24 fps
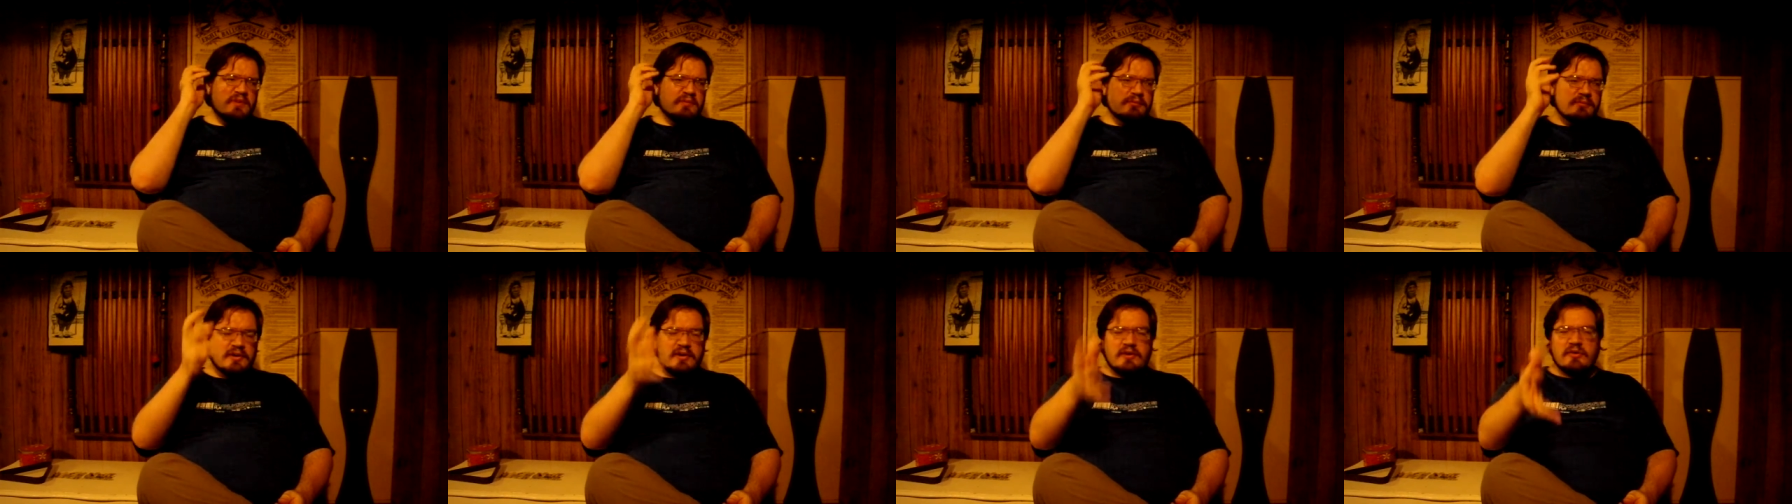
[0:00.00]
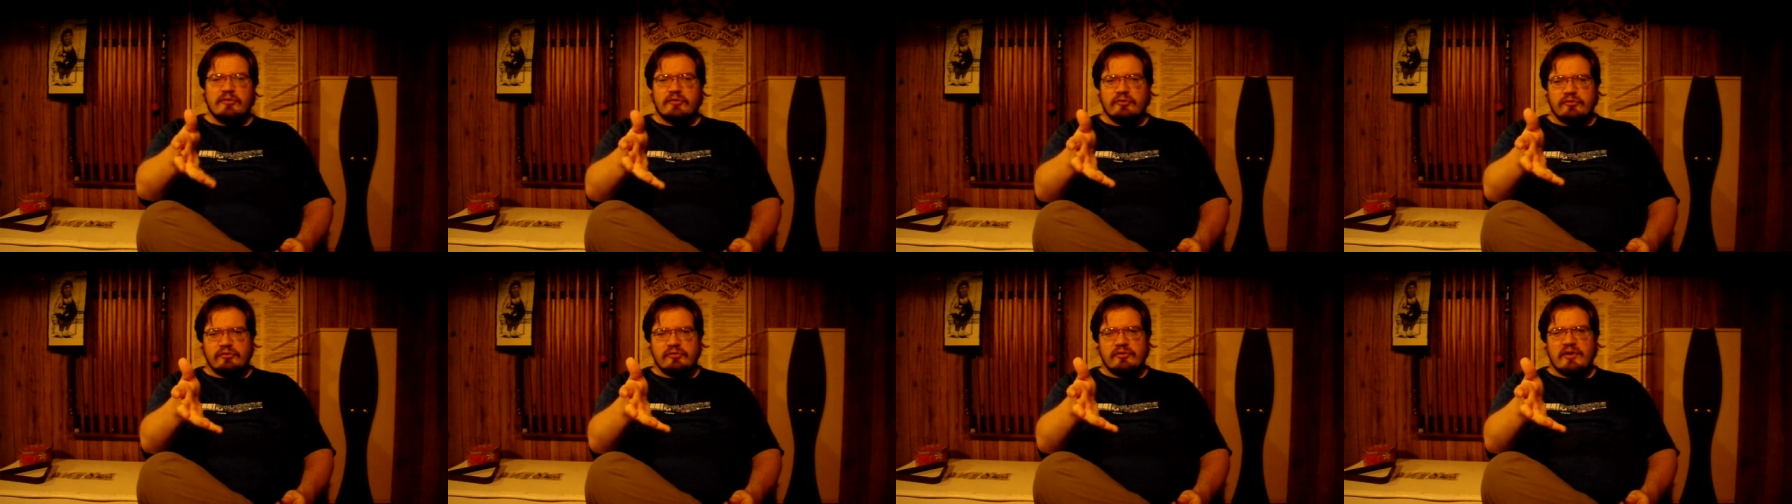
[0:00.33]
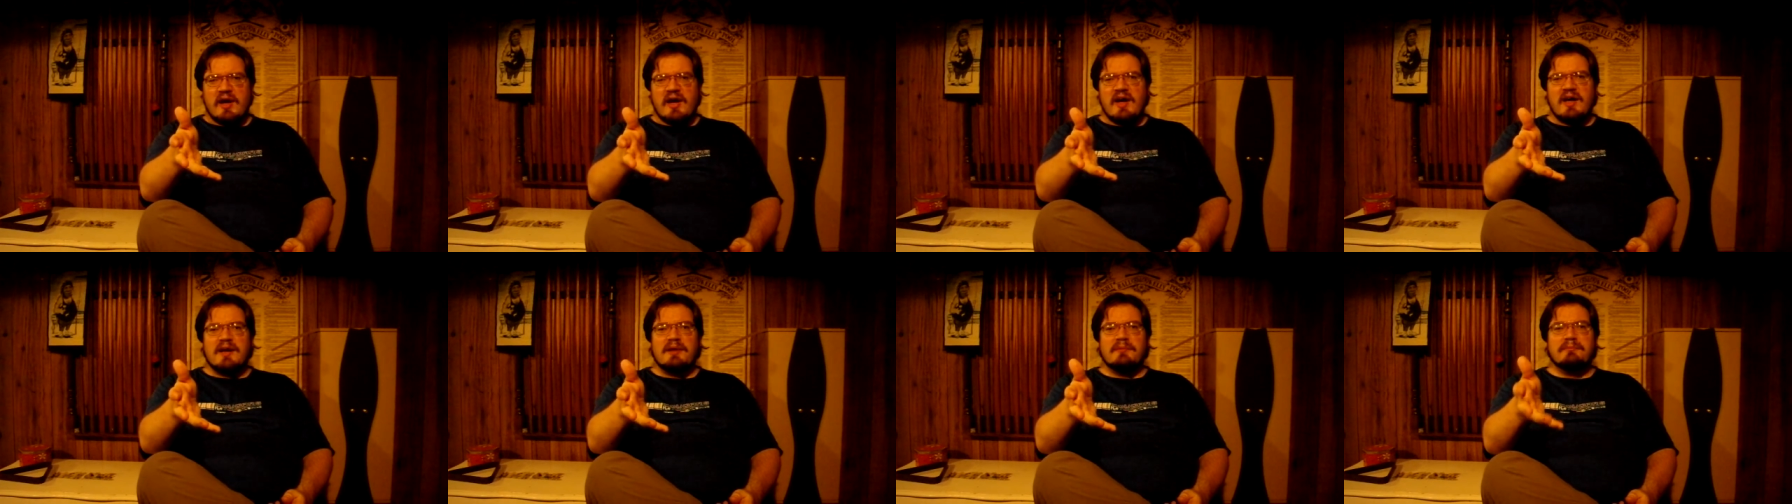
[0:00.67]
because
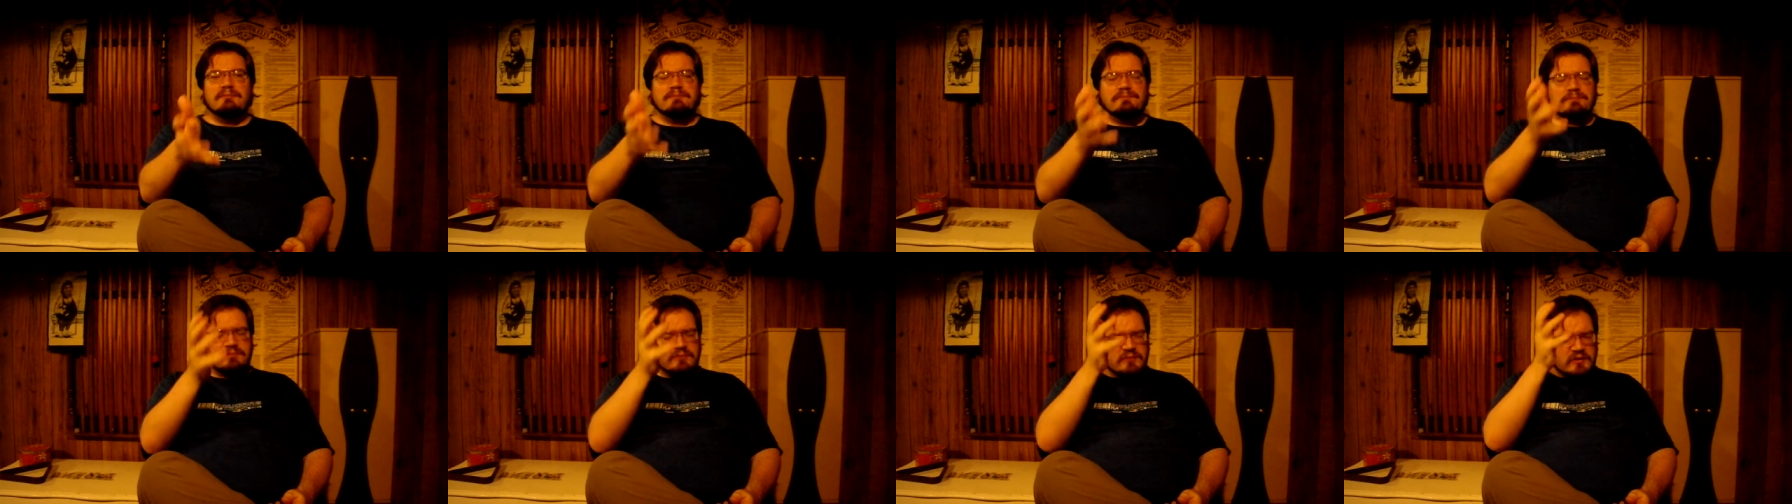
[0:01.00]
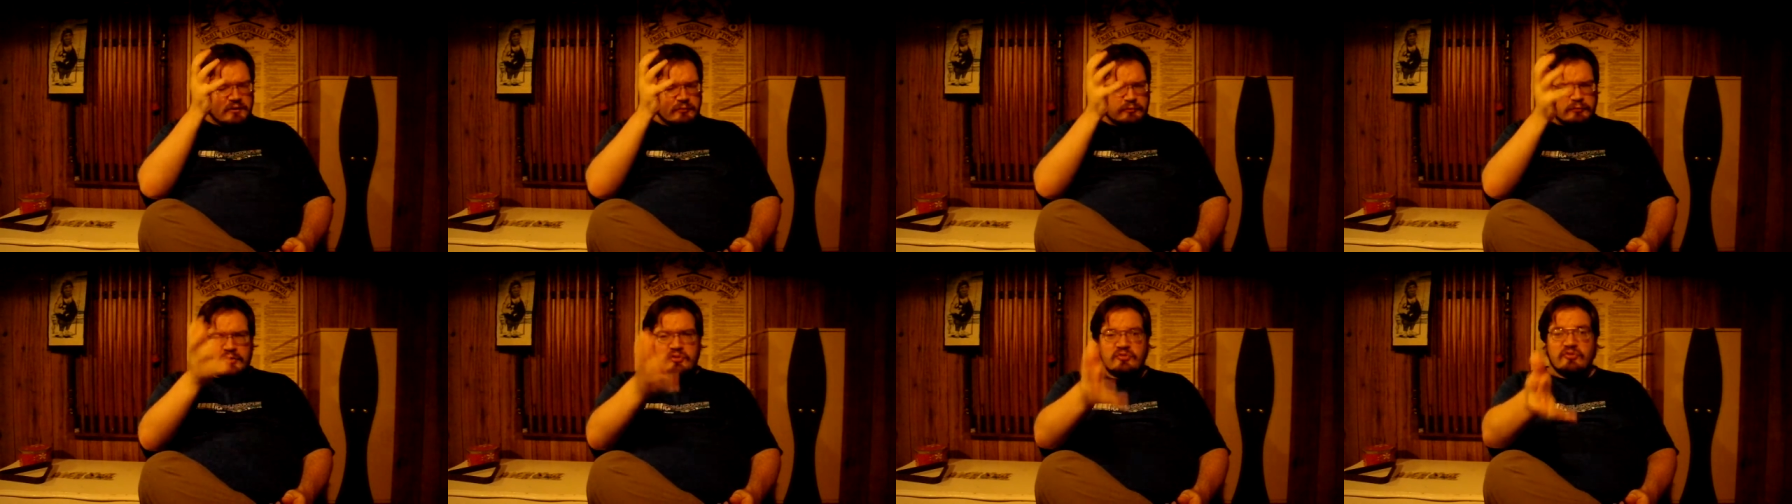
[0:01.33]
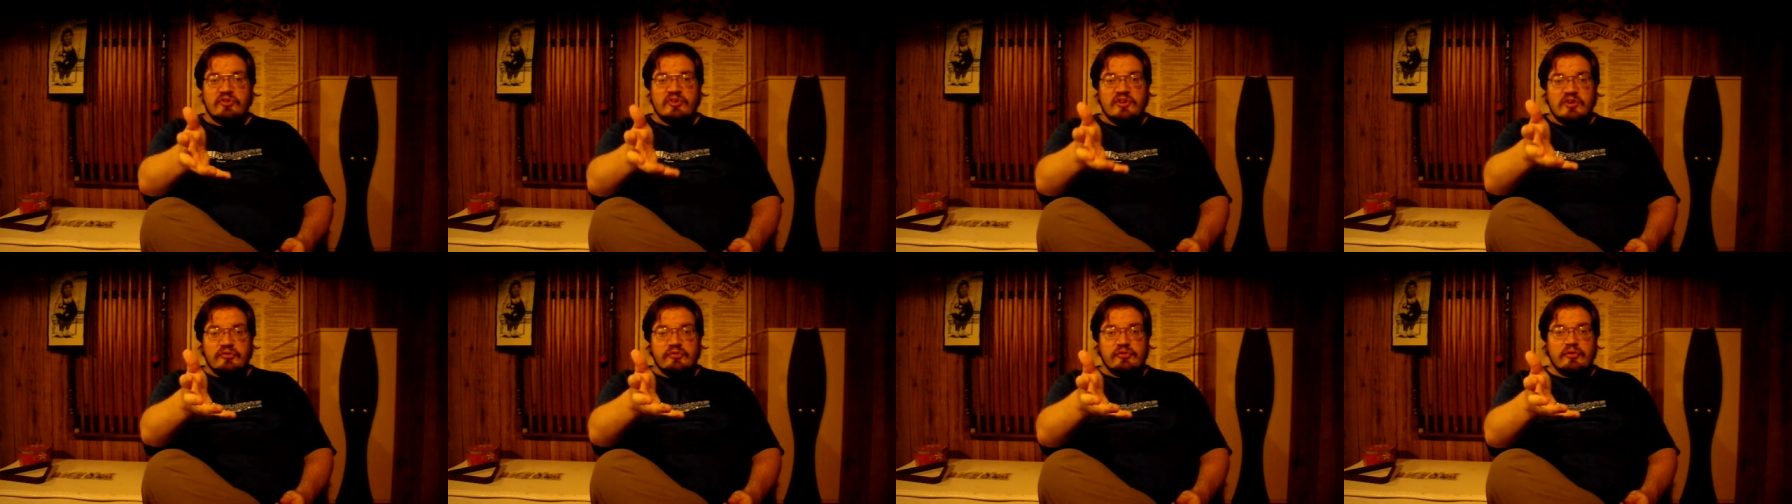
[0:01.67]
um, Richard
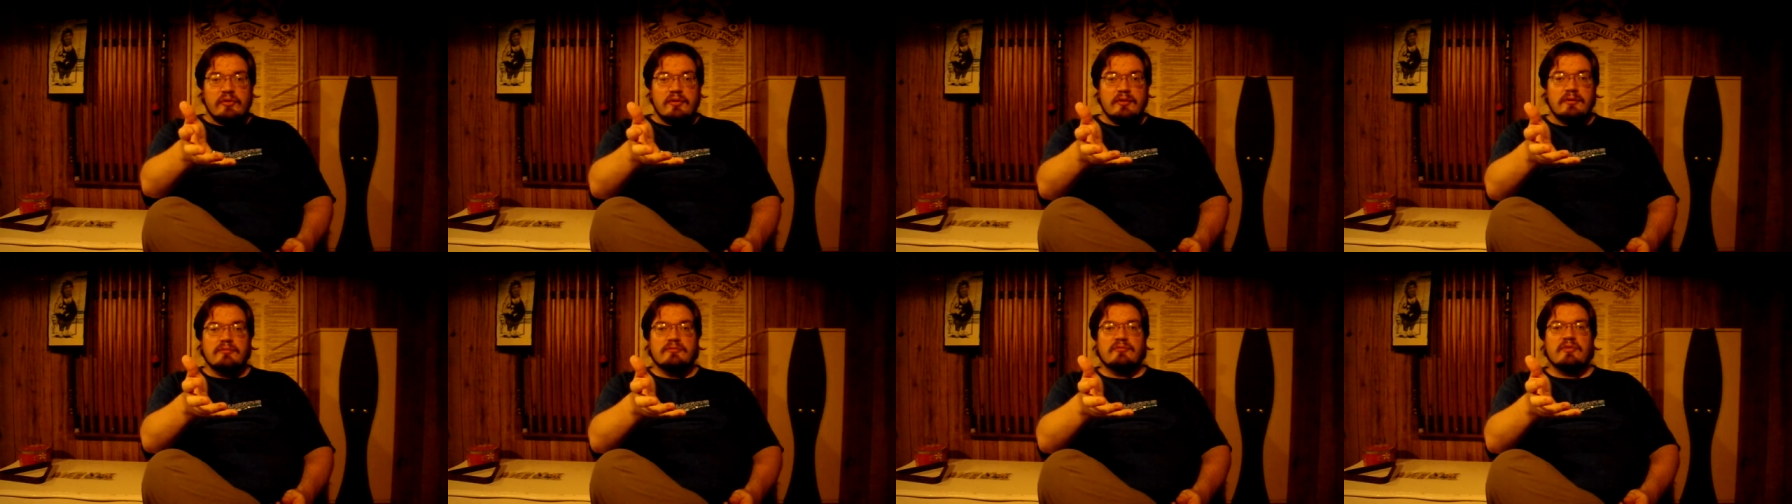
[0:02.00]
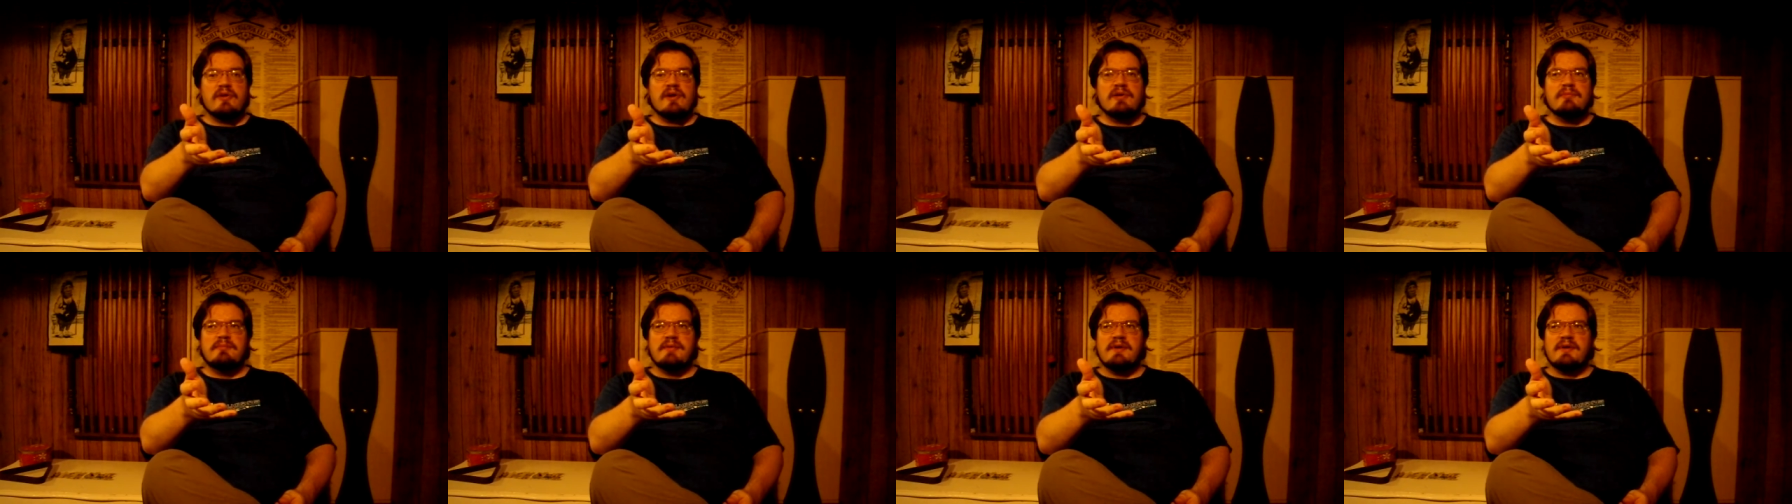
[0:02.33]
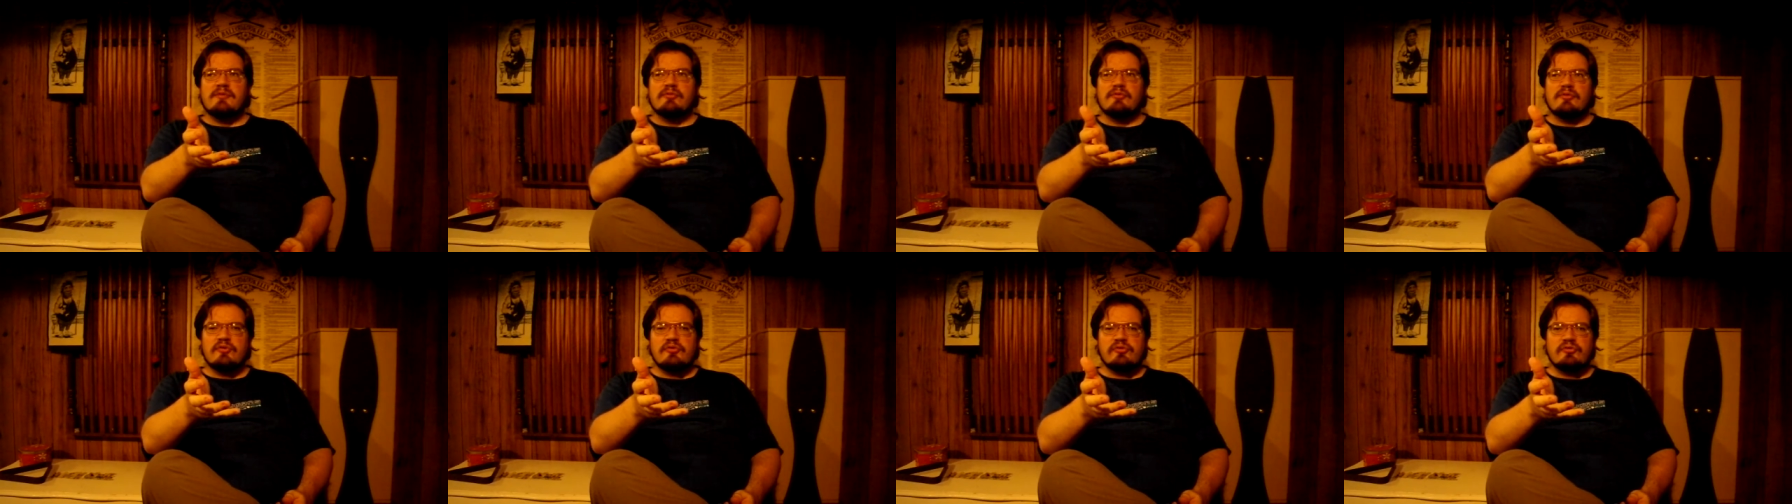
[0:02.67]
is a very big
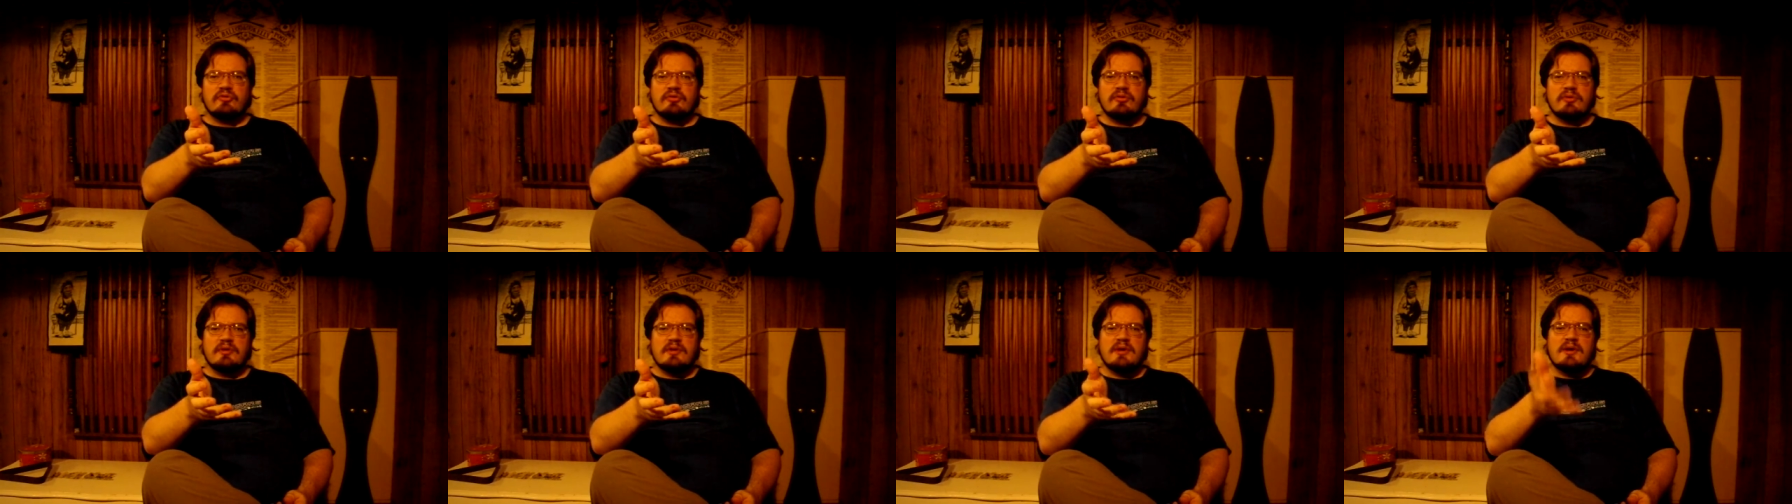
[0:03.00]
Christian,